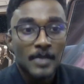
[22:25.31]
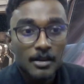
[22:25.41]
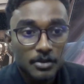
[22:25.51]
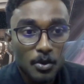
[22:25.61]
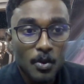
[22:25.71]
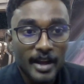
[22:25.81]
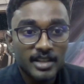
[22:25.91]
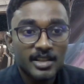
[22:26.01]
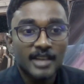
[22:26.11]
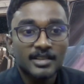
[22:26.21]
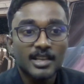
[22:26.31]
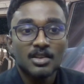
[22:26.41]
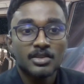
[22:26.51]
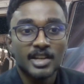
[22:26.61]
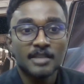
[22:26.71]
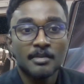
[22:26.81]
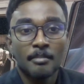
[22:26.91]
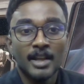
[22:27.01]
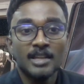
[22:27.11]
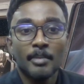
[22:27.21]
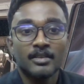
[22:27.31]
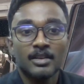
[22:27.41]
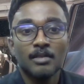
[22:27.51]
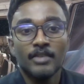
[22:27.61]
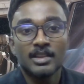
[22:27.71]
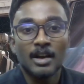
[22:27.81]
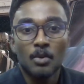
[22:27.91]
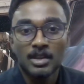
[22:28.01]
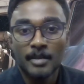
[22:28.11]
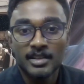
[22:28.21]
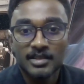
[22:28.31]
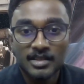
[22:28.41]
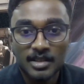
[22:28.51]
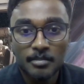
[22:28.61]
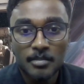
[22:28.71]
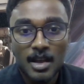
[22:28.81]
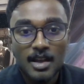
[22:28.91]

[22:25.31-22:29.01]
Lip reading: So energy assets share many parallel with water managing system.